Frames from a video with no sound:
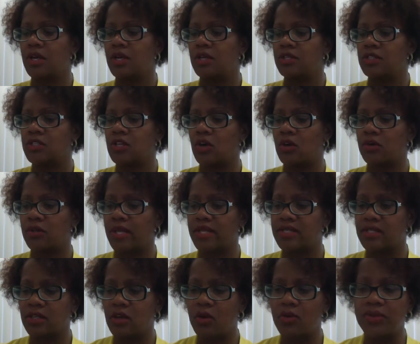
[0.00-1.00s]
So
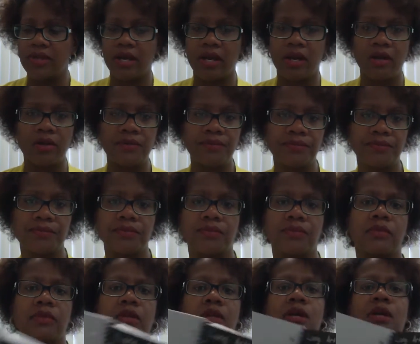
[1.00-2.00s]
let's go there.
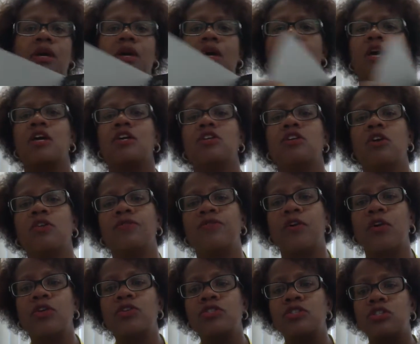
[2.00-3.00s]
Your
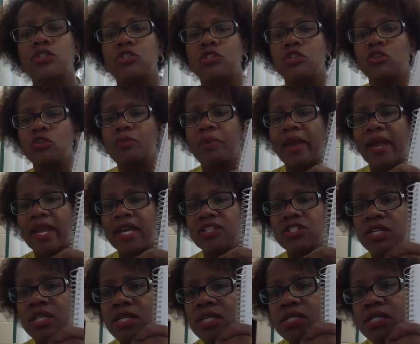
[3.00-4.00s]
first 2
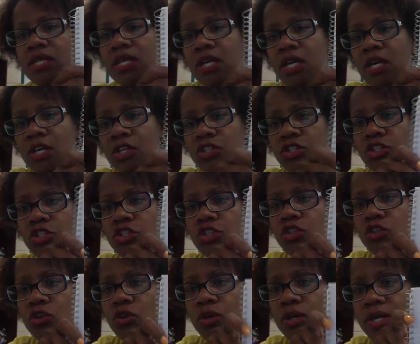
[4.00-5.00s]
pages
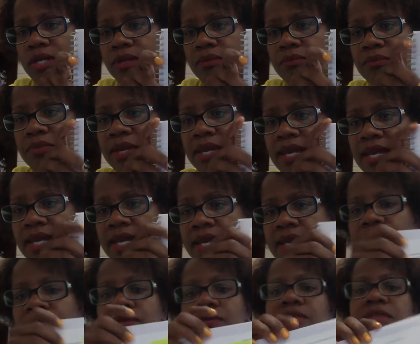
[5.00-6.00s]
should
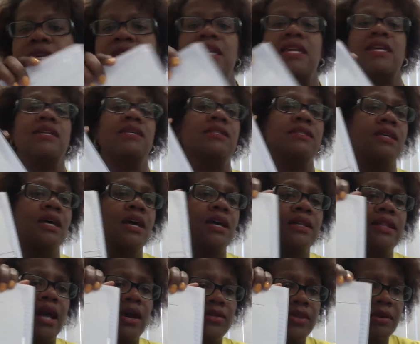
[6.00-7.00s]
be these.
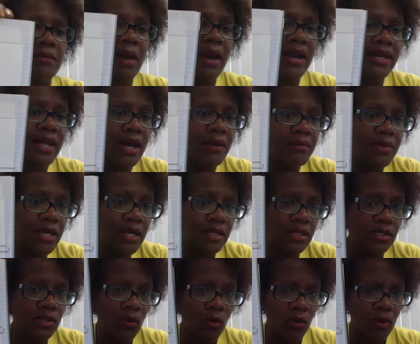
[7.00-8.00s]
Now they might not be in
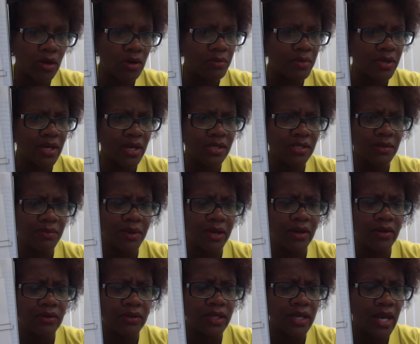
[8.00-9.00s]
this order because
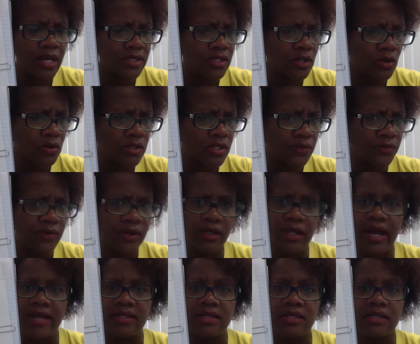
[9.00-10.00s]
apparently I told different
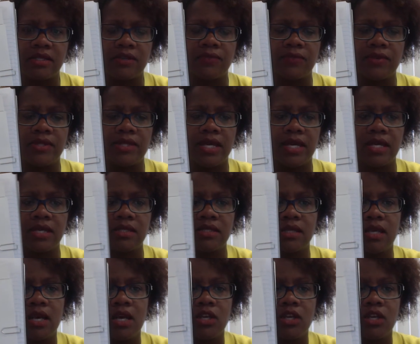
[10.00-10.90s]
classes different things.